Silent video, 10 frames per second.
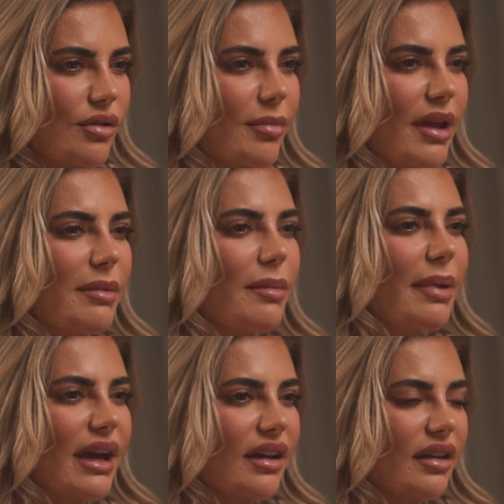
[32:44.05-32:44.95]
Or maybe
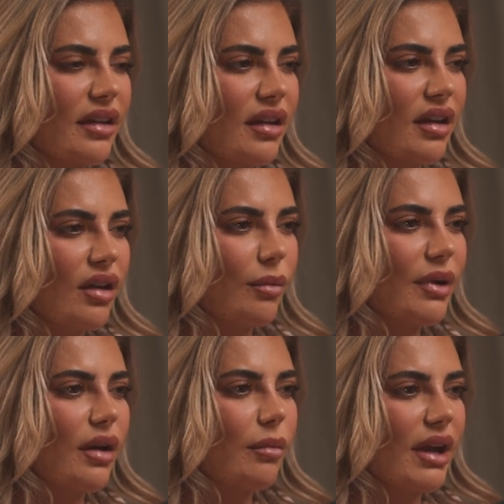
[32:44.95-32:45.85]
back at
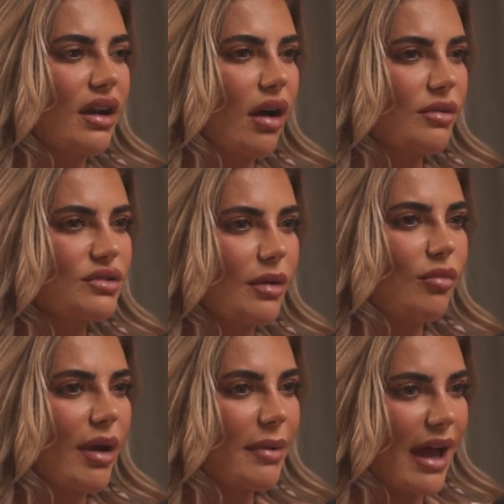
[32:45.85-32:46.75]
when I went, I was doing
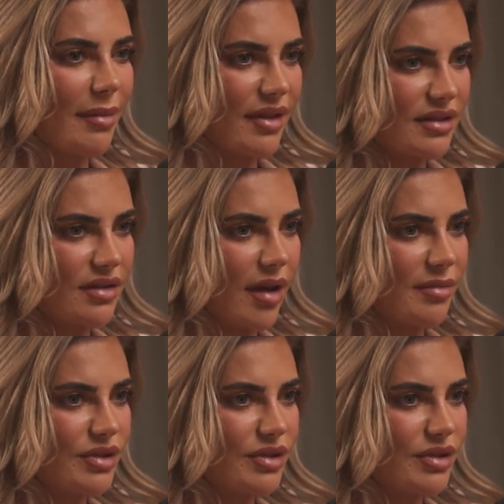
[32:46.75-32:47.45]
webcam at the time.